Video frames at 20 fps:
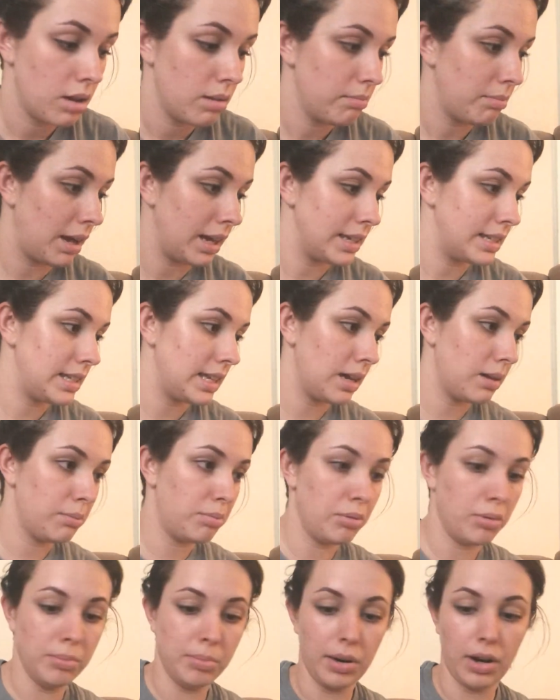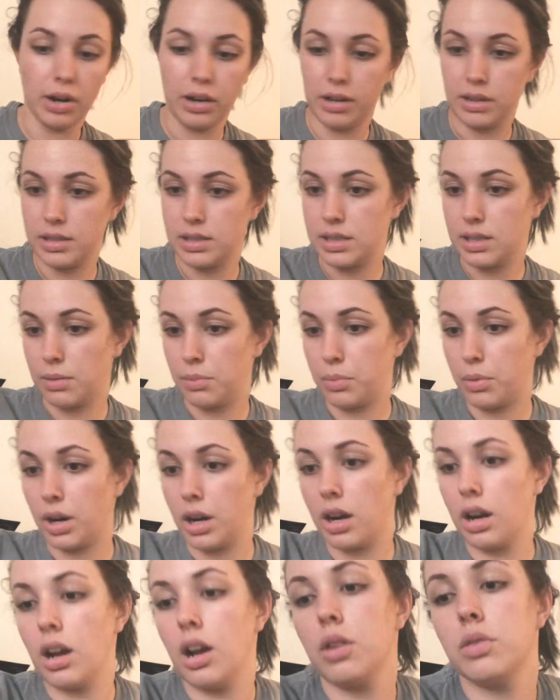my sample bar is
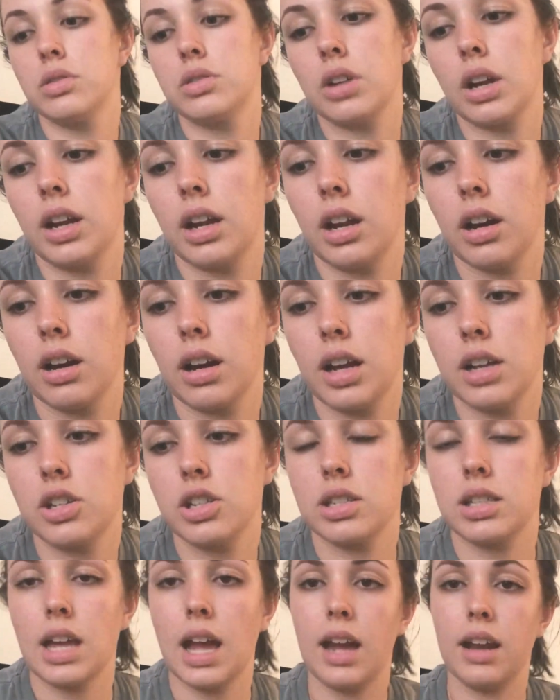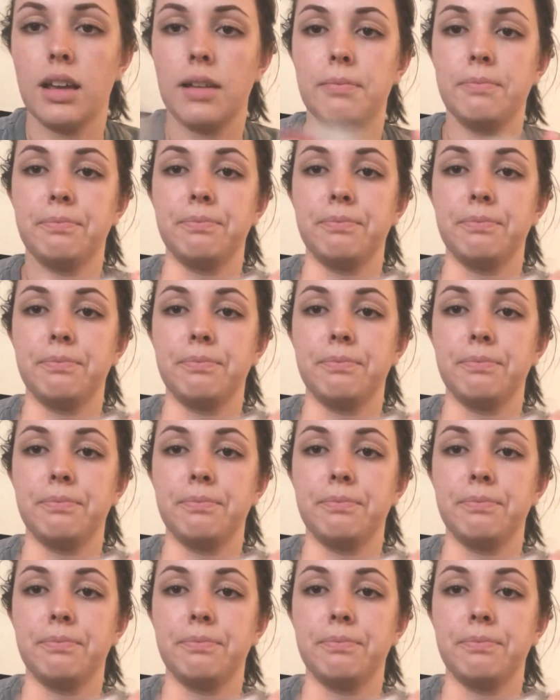somewhere. Oh, it's right here. I just had it.